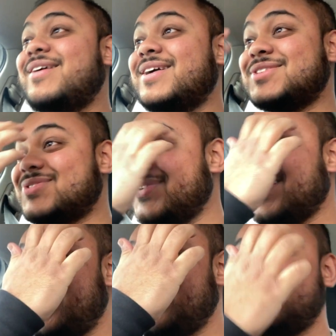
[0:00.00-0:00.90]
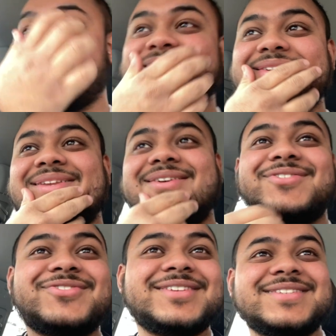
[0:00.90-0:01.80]
I just want to get back to the
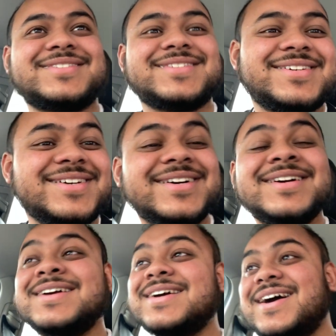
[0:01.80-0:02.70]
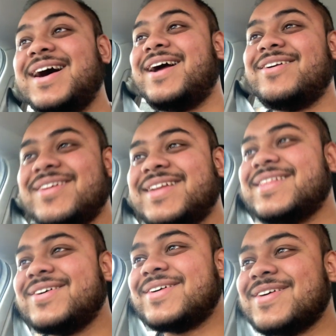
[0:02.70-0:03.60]
office. I really
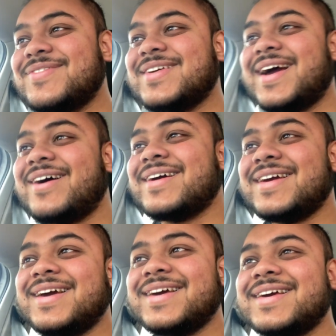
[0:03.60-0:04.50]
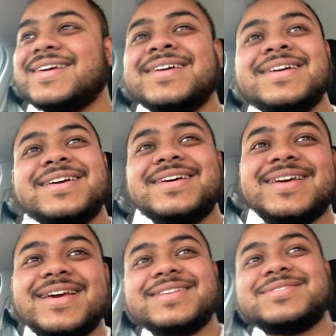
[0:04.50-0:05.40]
don't want to be out here.
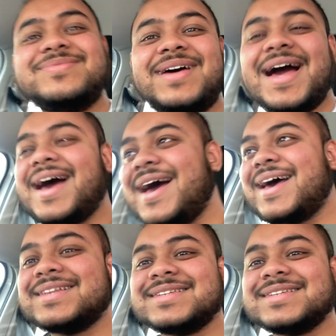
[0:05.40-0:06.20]
It's mad.